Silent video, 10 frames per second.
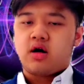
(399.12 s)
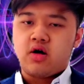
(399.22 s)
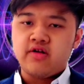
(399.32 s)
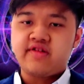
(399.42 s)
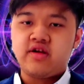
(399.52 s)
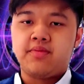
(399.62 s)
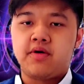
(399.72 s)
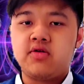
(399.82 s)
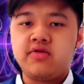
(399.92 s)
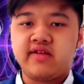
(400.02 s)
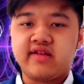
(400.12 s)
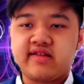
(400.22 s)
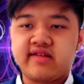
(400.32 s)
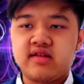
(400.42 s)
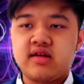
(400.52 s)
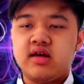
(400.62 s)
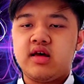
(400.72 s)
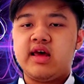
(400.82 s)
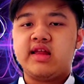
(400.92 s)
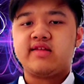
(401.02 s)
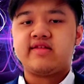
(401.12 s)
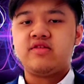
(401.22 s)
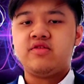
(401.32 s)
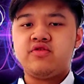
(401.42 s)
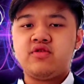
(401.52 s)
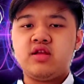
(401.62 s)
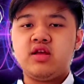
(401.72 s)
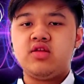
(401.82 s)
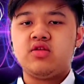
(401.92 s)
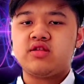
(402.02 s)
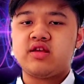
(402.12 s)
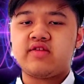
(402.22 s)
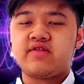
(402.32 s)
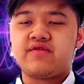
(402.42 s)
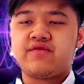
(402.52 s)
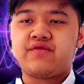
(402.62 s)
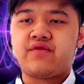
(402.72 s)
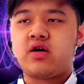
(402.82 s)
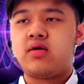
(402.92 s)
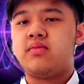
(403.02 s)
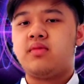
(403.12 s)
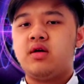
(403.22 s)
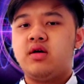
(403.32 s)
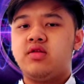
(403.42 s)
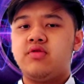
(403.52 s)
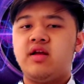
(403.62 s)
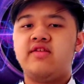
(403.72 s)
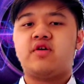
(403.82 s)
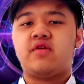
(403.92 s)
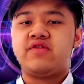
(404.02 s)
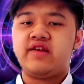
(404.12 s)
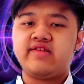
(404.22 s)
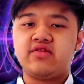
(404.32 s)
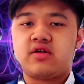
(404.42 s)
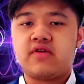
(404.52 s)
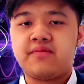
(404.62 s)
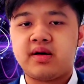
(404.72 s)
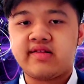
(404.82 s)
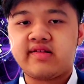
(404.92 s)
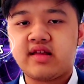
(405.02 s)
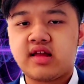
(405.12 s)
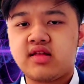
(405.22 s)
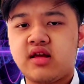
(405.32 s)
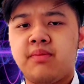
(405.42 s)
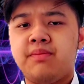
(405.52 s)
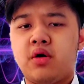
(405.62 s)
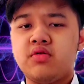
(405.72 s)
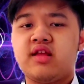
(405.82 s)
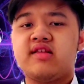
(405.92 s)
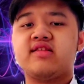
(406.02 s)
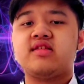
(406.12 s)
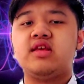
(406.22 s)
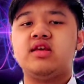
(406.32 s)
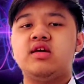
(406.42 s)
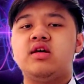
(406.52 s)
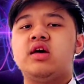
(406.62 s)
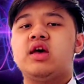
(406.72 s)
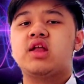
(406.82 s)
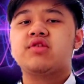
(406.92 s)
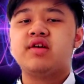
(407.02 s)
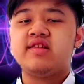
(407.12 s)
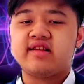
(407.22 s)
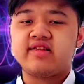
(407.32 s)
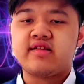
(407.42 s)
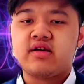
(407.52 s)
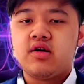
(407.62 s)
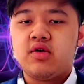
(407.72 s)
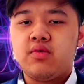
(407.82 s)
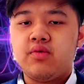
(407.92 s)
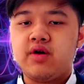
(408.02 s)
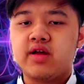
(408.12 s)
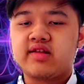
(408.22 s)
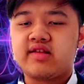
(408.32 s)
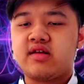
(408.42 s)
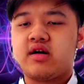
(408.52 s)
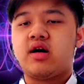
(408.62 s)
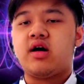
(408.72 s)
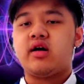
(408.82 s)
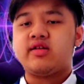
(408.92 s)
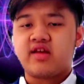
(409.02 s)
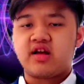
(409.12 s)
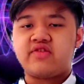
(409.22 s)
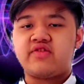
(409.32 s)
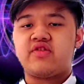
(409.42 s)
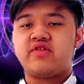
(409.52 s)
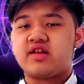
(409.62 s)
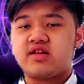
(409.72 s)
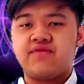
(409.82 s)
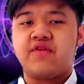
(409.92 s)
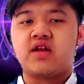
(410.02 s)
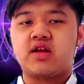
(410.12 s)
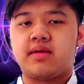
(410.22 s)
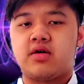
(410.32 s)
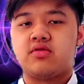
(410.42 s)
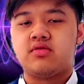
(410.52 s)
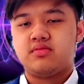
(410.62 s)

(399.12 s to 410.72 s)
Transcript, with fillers: osteoporosis, it's usually noticed from the range of 6 to 12 months that their bone density increases with a such significant amount.